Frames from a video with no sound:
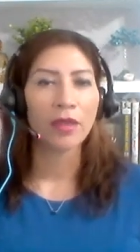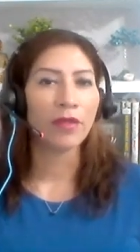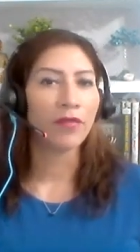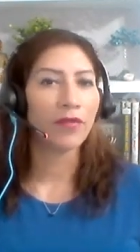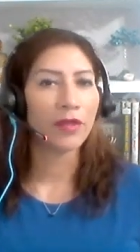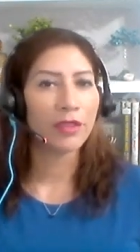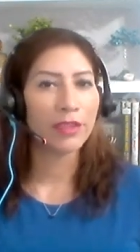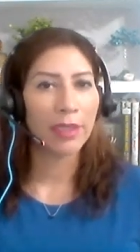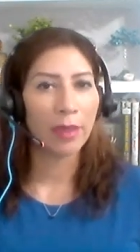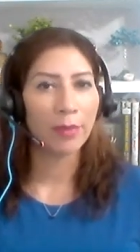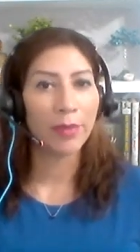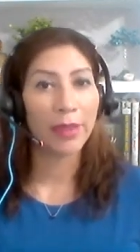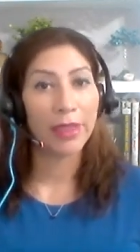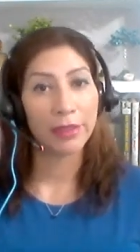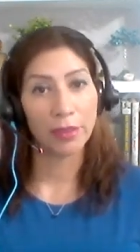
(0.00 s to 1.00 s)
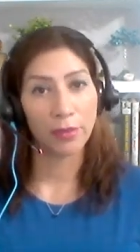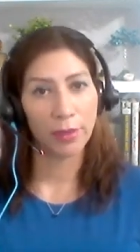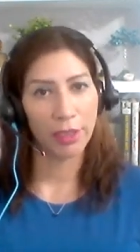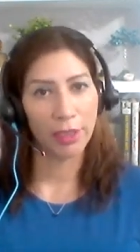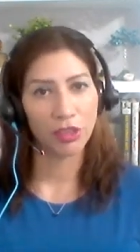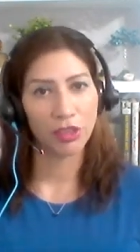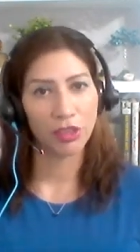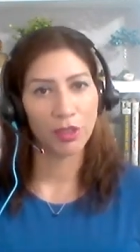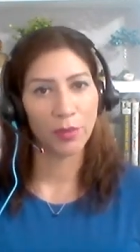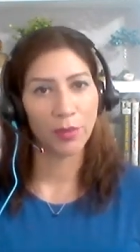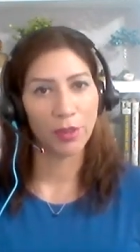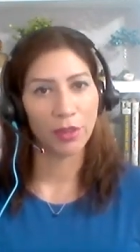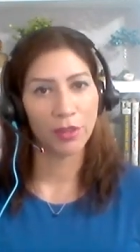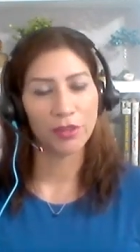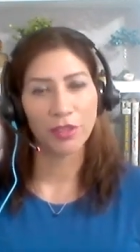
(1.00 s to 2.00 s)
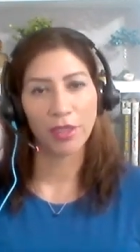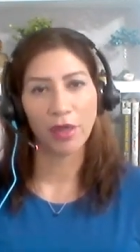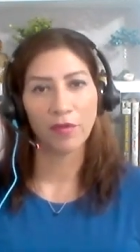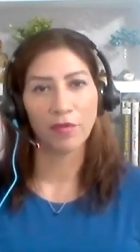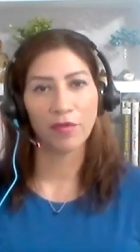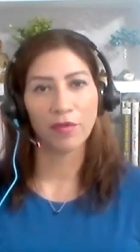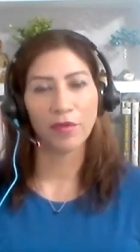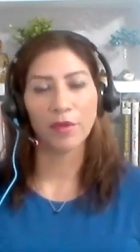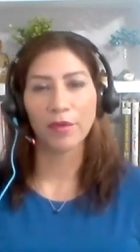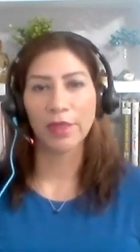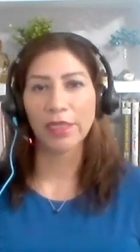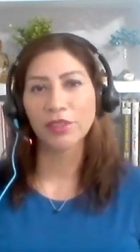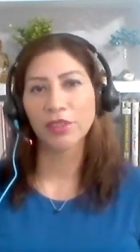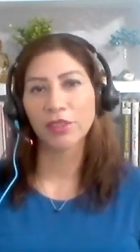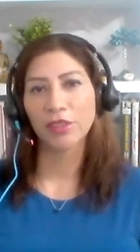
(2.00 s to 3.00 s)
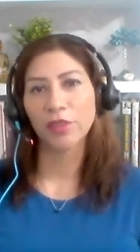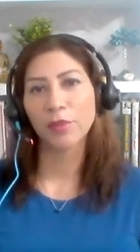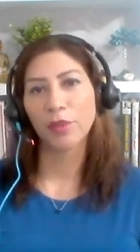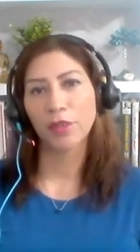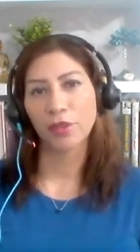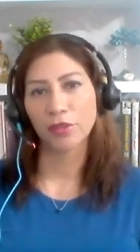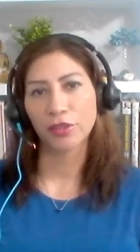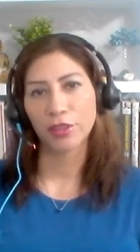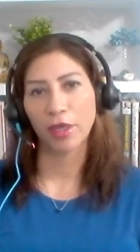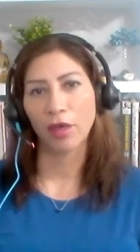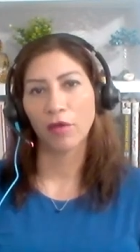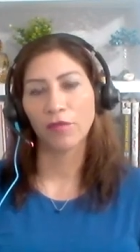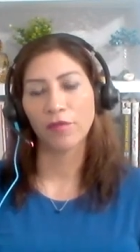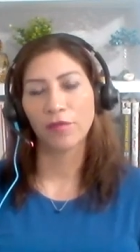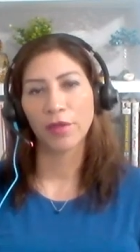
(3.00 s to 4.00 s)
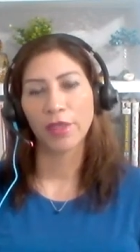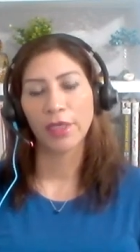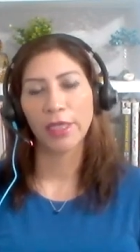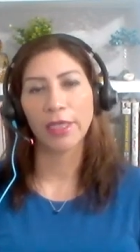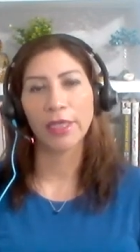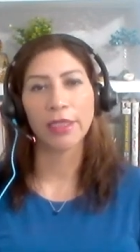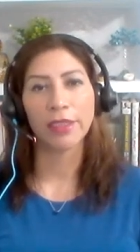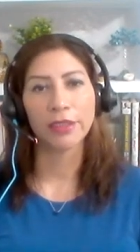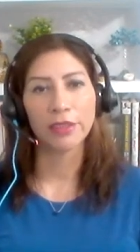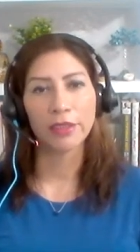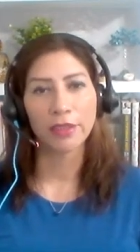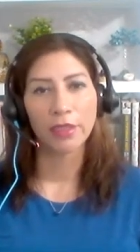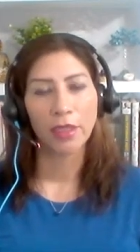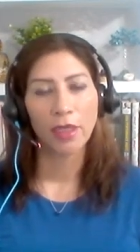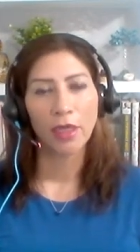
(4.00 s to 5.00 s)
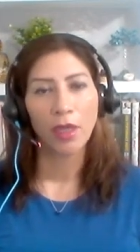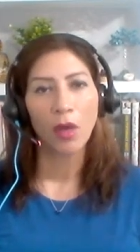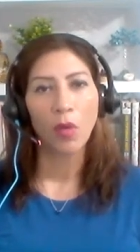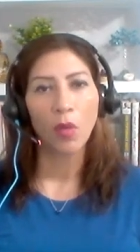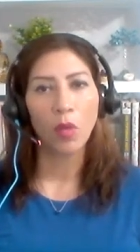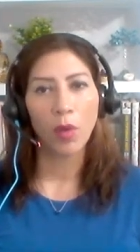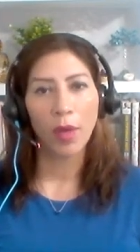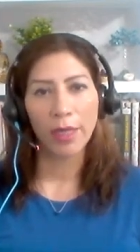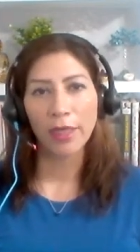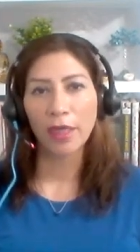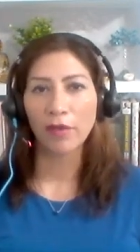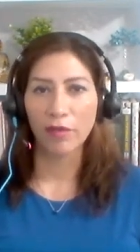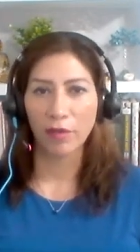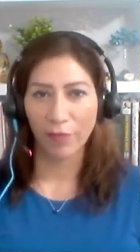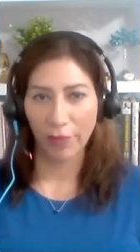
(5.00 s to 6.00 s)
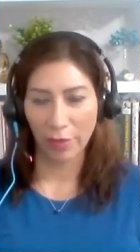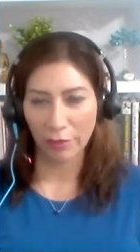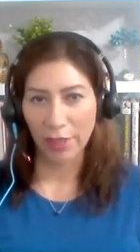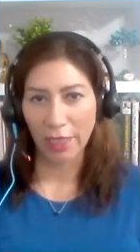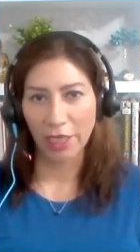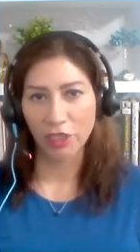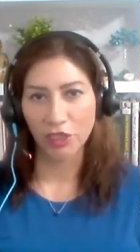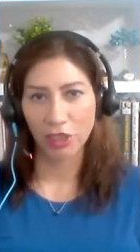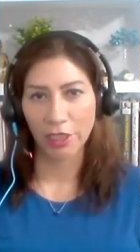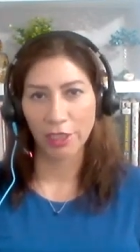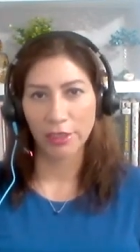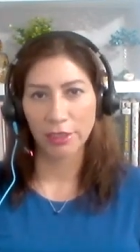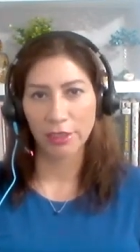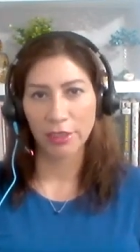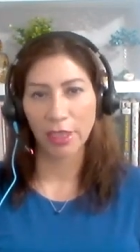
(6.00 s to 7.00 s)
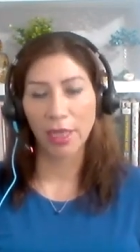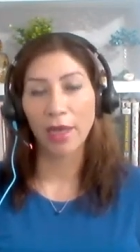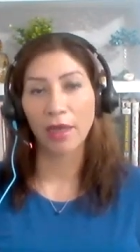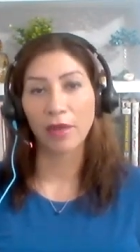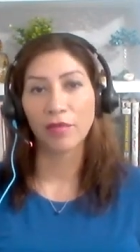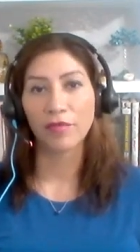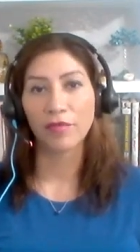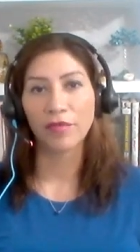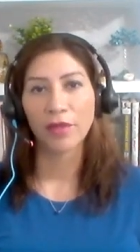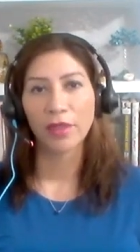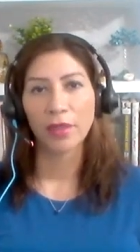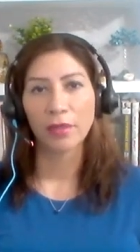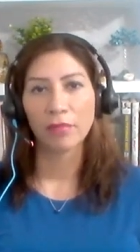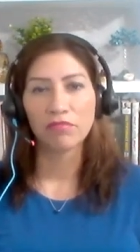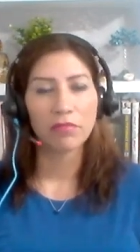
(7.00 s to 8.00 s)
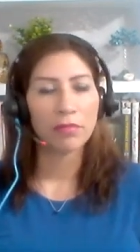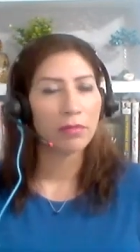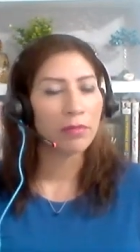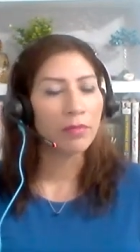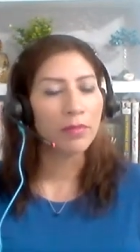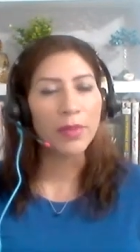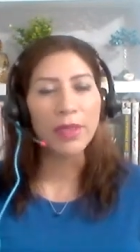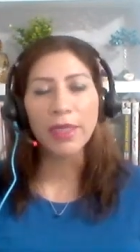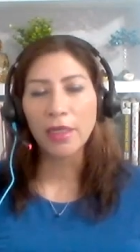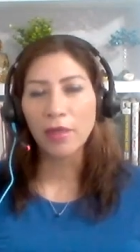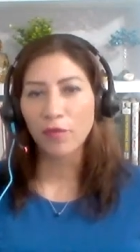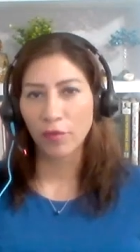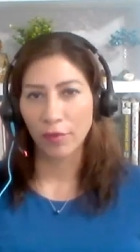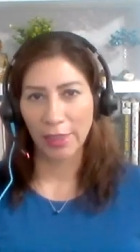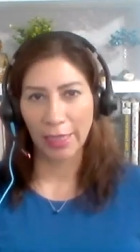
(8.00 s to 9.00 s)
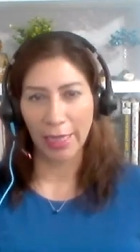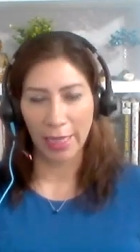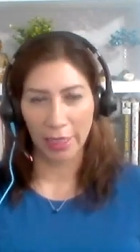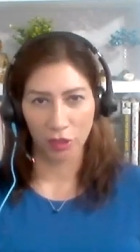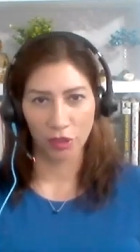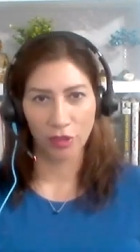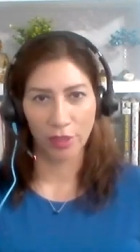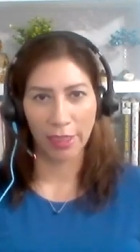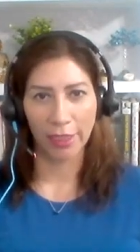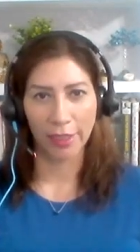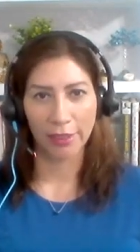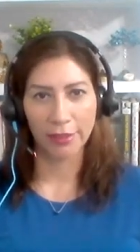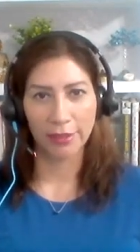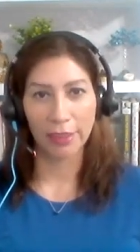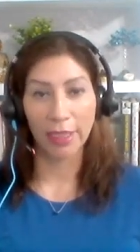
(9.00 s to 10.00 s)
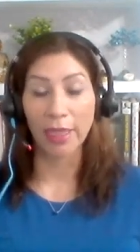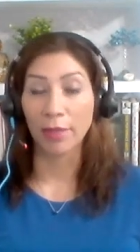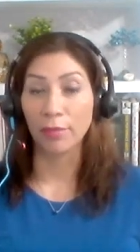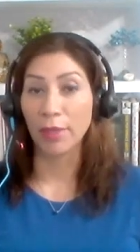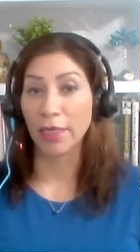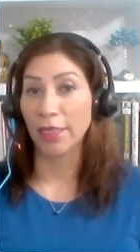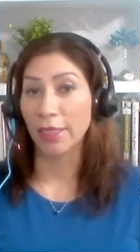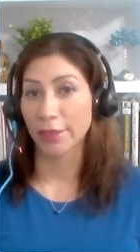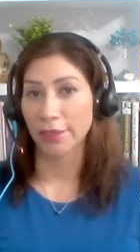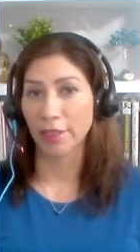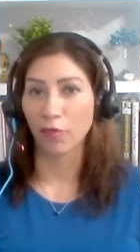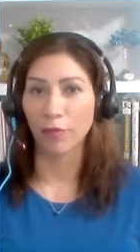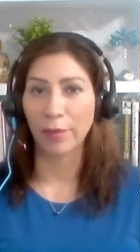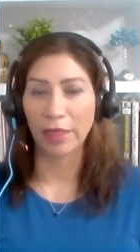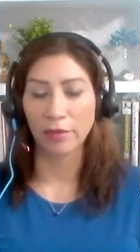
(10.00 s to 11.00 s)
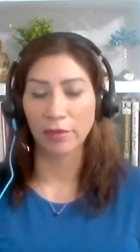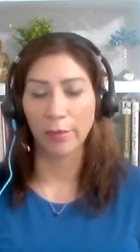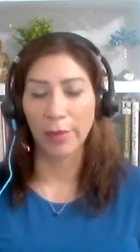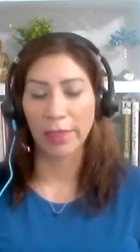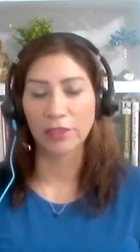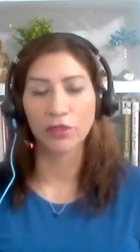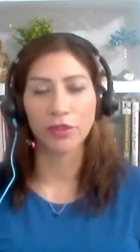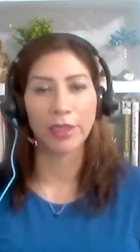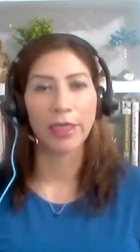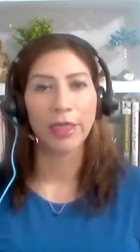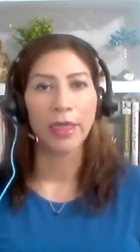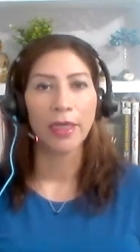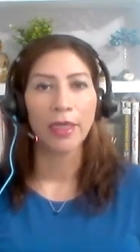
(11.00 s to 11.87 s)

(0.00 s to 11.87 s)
The first step is the relationship with yourself. The relationship with yourself is one of the foundations of being fully actualized and being in self-mastery.